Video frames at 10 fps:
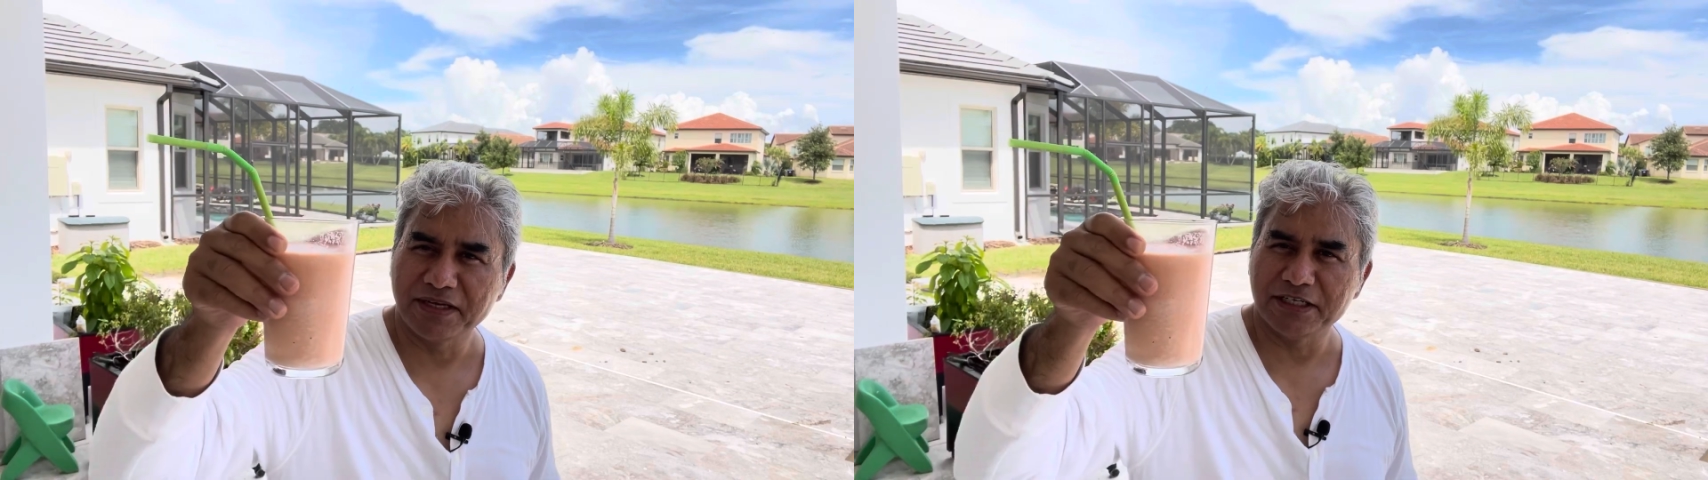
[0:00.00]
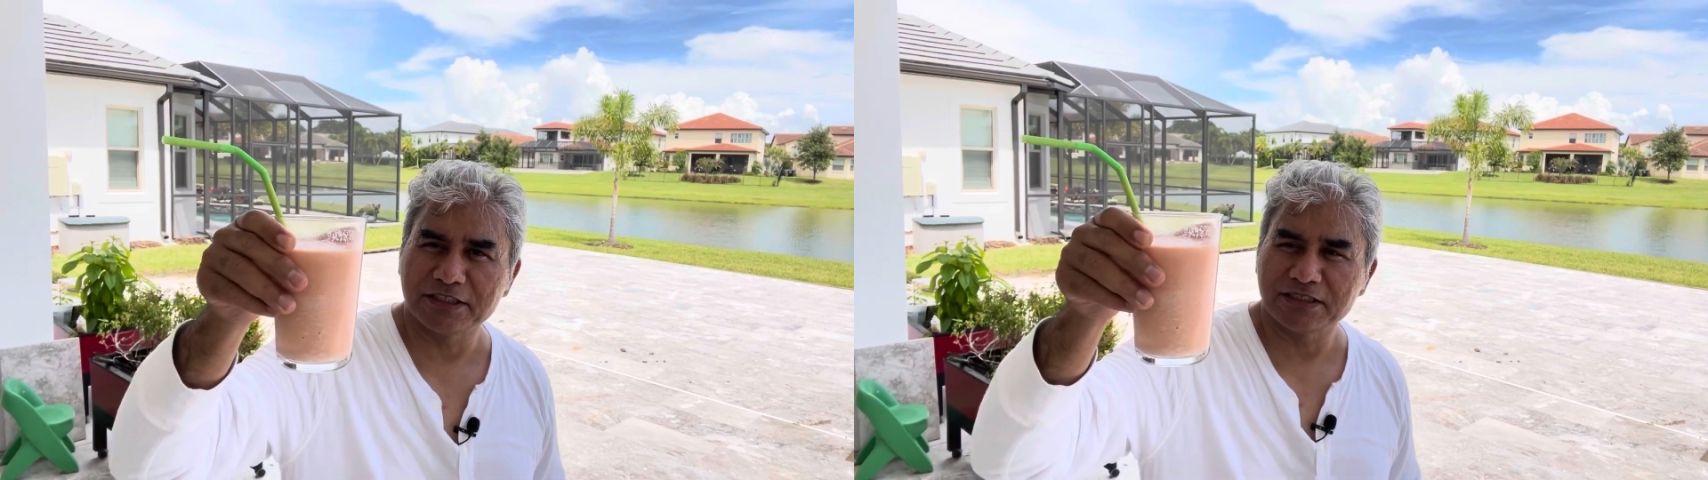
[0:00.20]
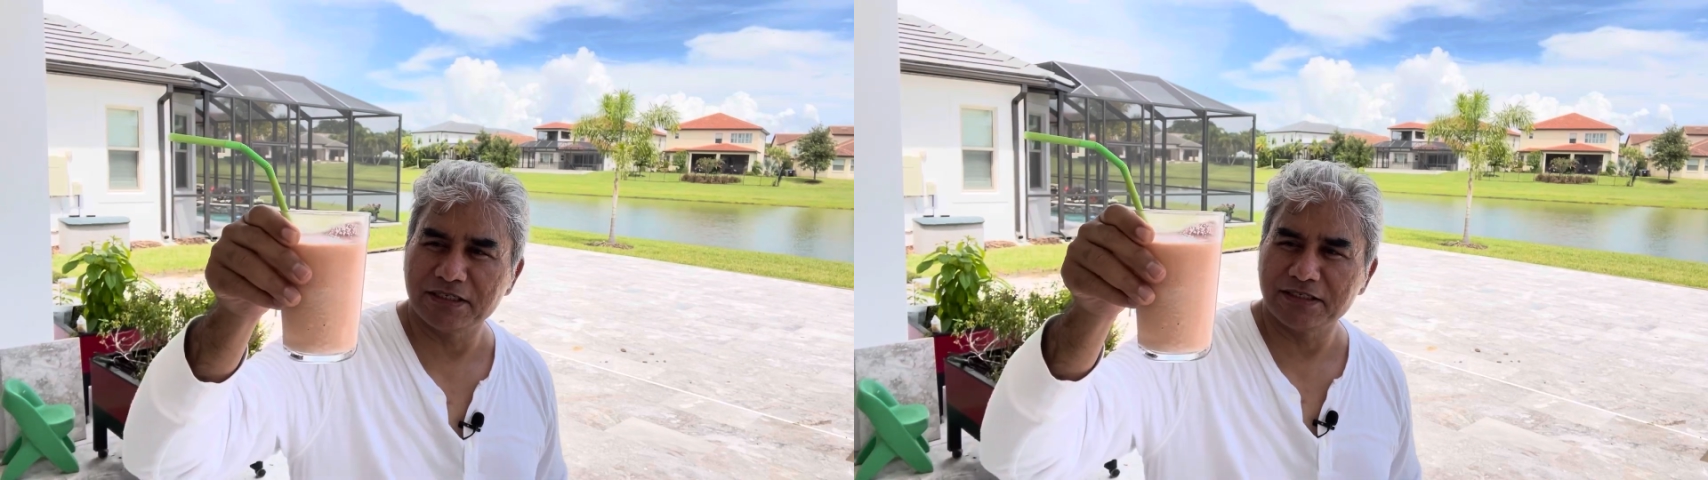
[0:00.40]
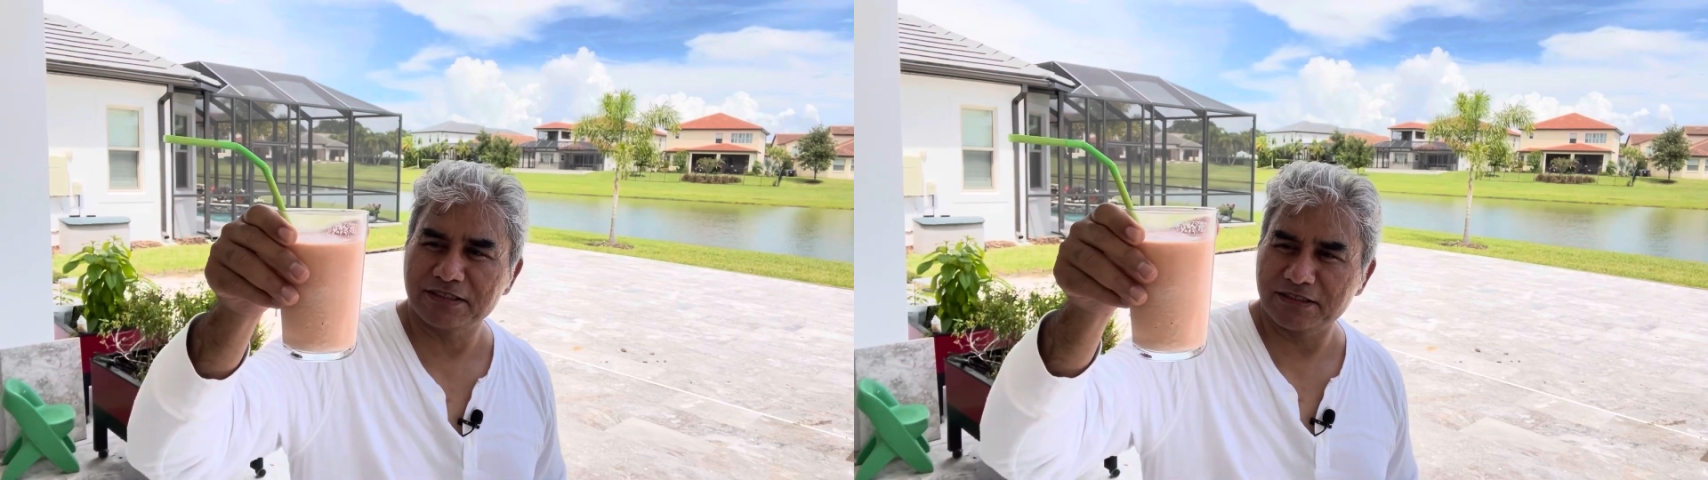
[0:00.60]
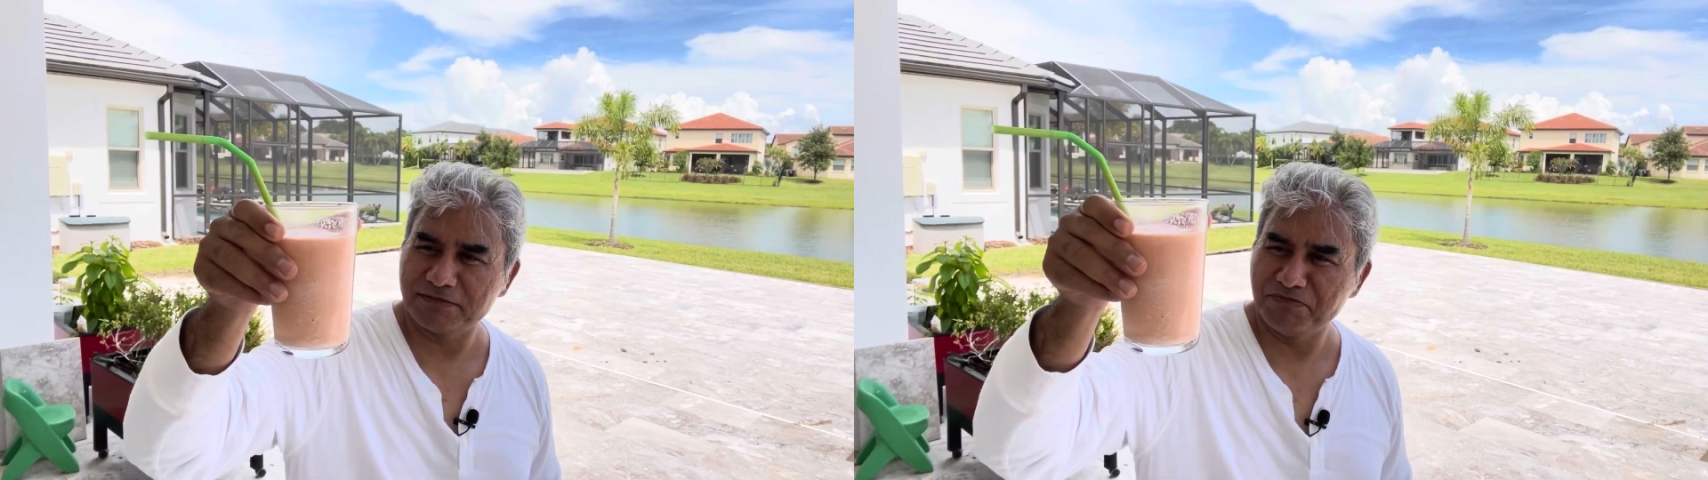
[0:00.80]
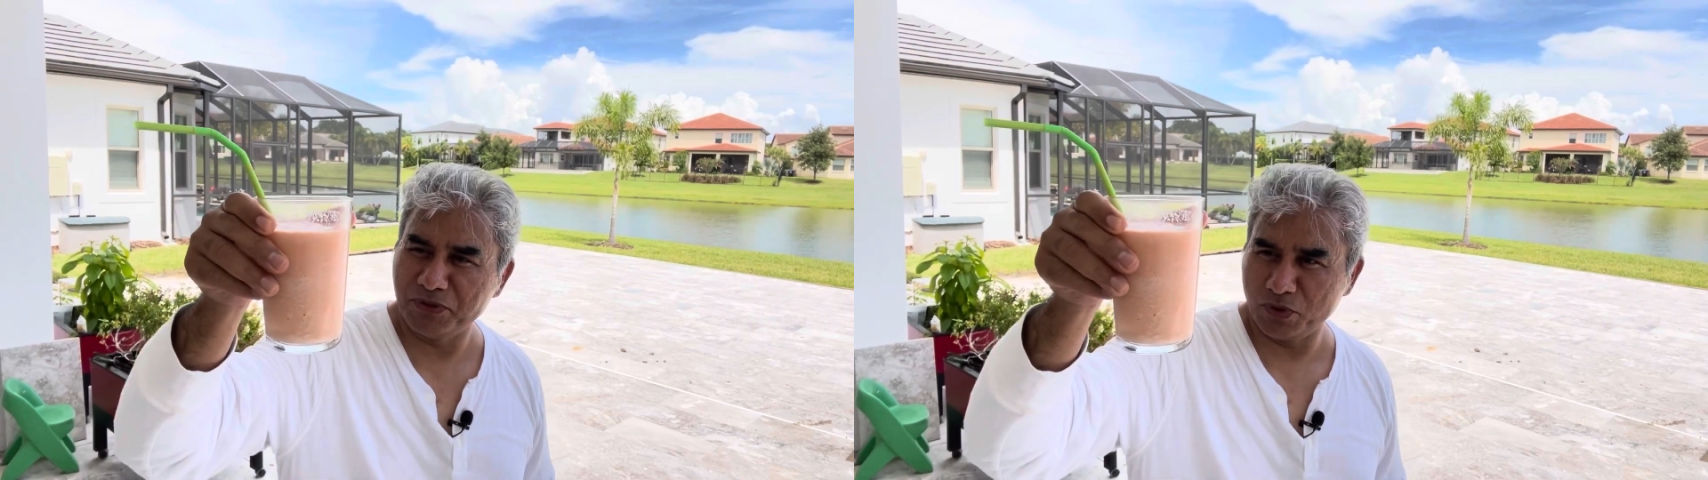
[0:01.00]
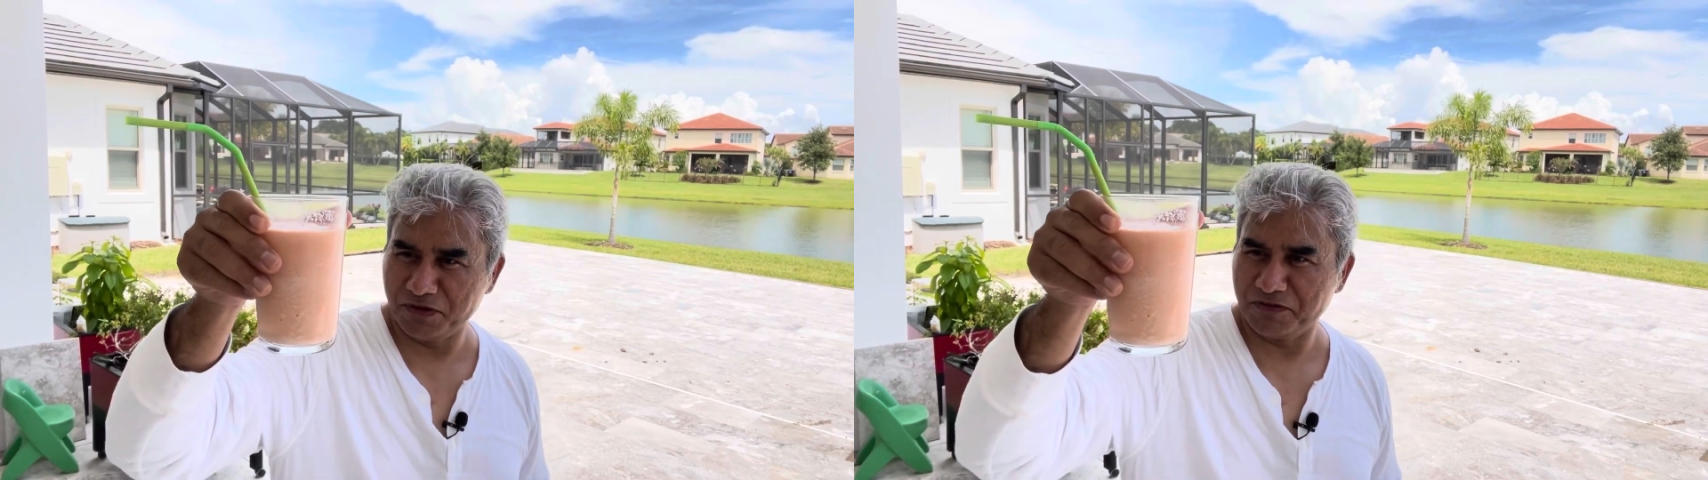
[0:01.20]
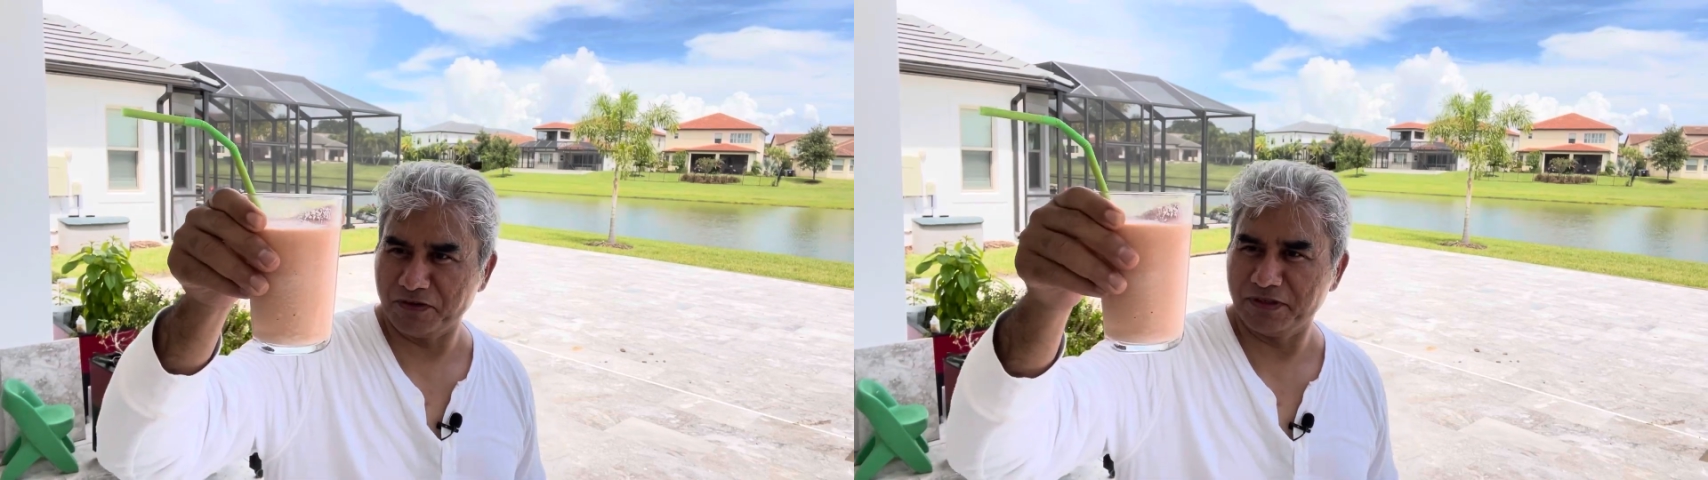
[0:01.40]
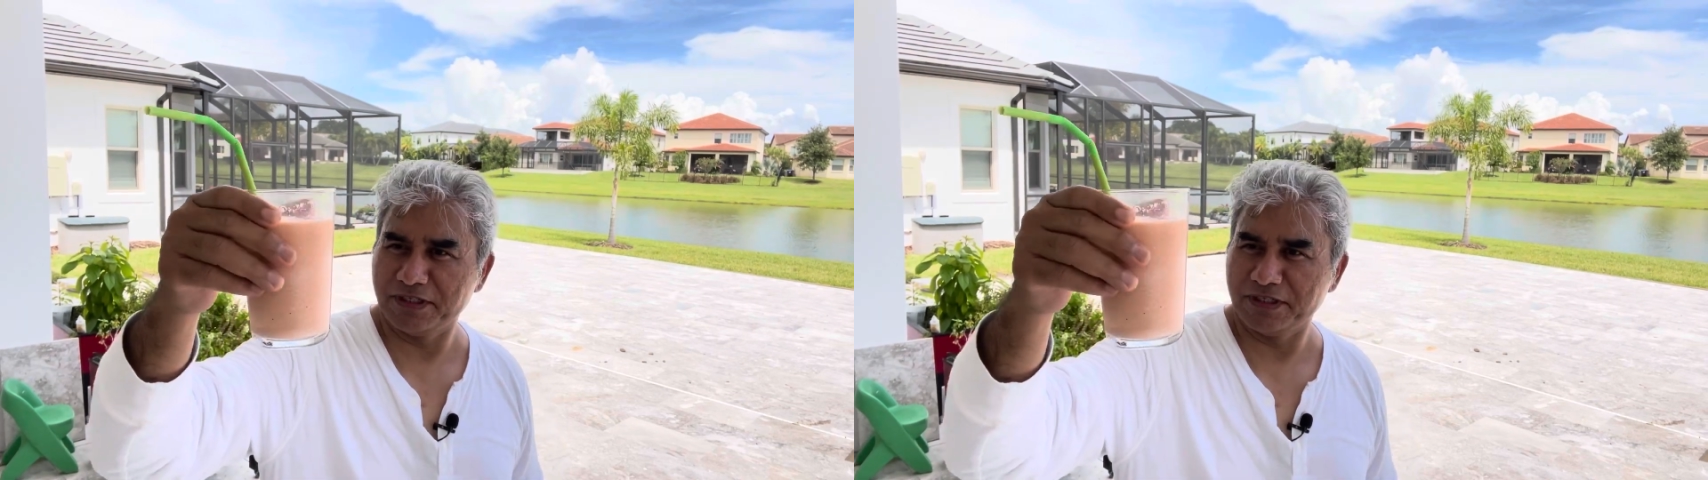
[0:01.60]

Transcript: It's beautiful.